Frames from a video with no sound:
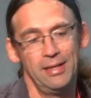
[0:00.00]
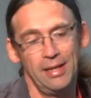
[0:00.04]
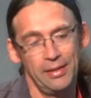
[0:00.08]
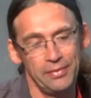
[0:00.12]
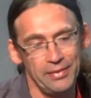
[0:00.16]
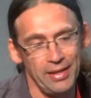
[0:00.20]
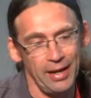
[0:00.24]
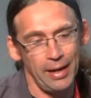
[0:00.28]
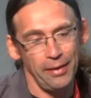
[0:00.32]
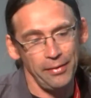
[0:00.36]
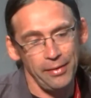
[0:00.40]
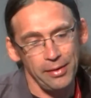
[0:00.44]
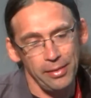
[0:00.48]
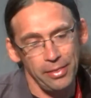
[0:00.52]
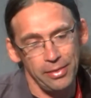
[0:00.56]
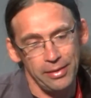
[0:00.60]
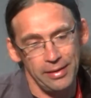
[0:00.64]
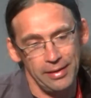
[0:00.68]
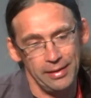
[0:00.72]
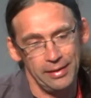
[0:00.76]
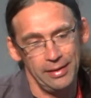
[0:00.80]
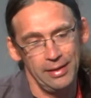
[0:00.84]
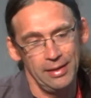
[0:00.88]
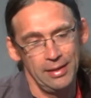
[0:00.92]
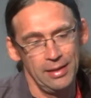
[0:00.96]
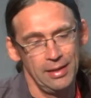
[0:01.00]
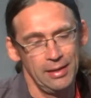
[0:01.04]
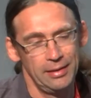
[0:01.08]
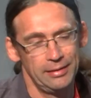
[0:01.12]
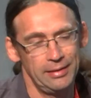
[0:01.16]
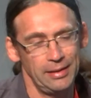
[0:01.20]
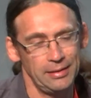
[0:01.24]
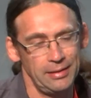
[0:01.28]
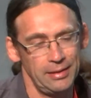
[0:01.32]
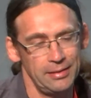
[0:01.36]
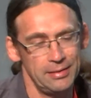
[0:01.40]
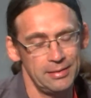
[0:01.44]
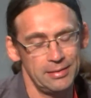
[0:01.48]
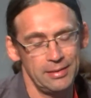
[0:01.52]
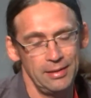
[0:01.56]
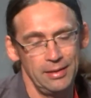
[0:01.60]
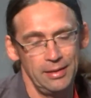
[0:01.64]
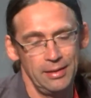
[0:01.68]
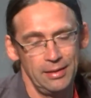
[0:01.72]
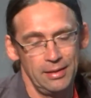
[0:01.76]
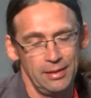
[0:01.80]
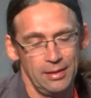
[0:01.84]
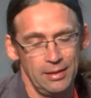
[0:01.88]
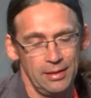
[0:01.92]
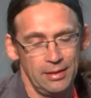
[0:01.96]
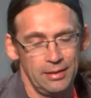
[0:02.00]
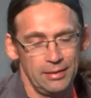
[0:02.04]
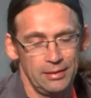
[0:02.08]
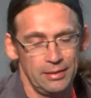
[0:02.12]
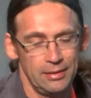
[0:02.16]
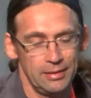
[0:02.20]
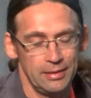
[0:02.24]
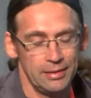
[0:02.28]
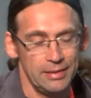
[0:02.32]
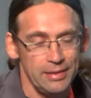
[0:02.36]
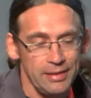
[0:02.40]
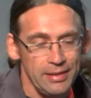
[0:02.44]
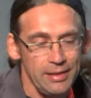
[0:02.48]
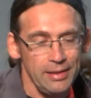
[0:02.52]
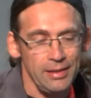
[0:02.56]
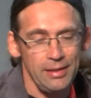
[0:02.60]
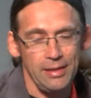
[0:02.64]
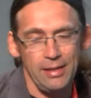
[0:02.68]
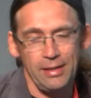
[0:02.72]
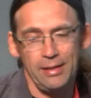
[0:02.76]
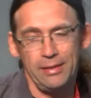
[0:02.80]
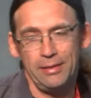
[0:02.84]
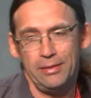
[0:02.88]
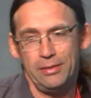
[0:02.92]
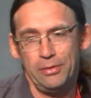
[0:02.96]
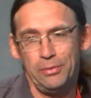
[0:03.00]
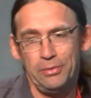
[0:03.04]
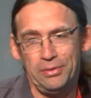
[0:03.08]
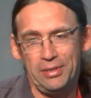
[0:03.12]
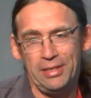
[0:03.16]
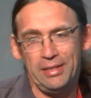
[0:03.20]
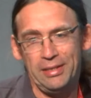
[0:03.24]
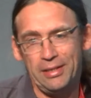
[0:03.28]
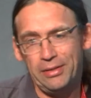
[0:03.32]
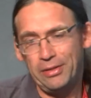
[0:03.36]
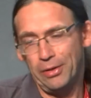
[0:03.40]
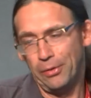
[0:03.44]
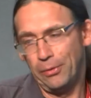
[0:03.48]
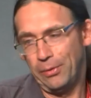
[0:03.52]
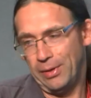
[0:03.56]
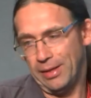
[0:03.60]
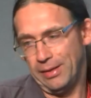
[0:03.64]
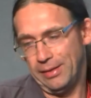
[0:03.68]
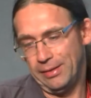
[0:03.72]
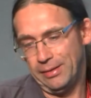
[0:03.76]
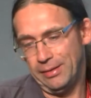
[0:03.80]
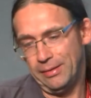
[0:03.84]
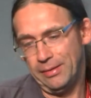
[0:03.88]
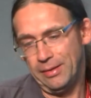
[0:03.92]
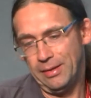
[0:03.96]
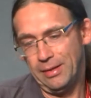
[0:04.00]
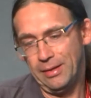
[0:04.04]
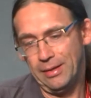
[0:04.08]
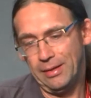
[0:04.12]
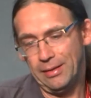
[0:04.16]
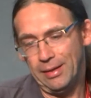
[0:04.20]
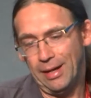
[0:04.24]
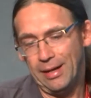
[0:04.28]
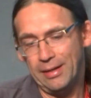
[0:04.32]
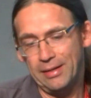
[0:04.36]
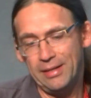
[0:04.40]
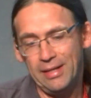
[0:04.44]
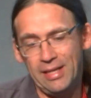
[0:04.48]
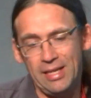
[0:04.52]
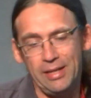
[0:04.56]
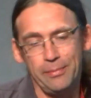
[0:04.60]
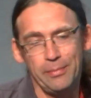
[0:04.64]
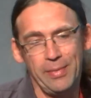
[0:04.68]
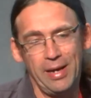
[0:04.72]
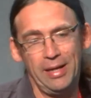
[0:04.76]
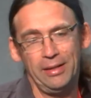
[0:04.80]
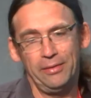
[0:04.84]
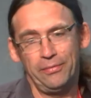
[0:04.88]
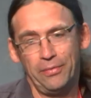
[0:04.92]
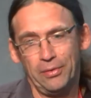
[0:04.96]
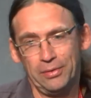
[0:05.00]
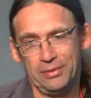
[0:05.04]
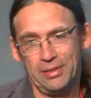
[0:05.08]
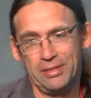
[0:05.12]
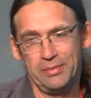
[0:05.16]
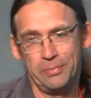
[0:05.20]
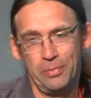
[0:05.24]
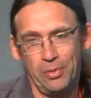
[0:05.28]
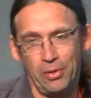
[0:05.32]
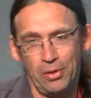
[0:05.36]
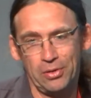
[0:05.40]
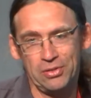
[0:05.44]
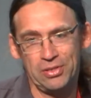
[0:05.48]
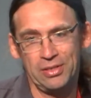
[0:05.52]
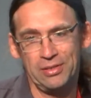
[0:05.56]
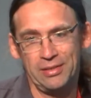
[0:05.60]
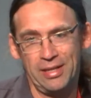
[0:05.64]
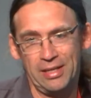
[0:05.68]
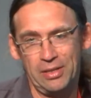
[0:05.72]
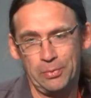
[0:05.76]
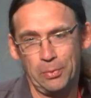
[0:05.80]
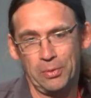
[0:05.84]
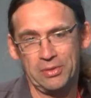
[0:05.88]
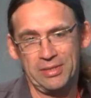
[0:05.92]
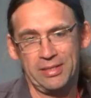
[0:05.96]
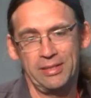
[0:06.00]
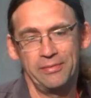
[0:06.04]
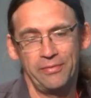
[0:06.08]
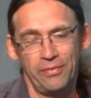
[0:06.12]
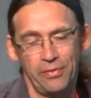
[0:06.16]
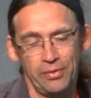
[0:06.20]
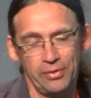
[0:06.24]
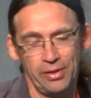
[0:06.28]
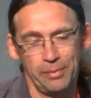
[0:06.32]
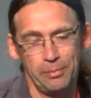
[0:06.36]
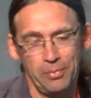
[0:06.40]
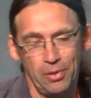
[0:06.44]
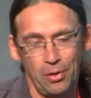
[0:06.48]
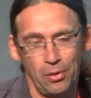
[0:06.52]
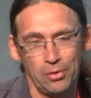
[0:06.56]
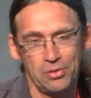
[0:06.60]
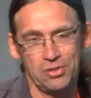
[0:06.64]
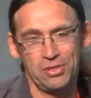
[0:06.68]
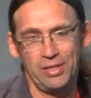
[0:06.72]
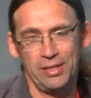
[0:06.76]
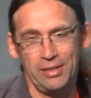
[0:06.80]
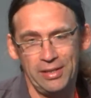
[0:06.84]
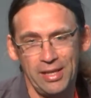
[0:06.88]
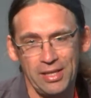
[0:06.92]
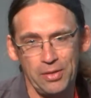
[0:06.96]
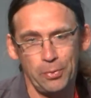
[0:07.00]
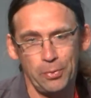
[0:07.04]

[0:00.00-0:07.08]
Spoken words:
The other thing that is really utility token are really meant for these blockchain networks and for the blockchain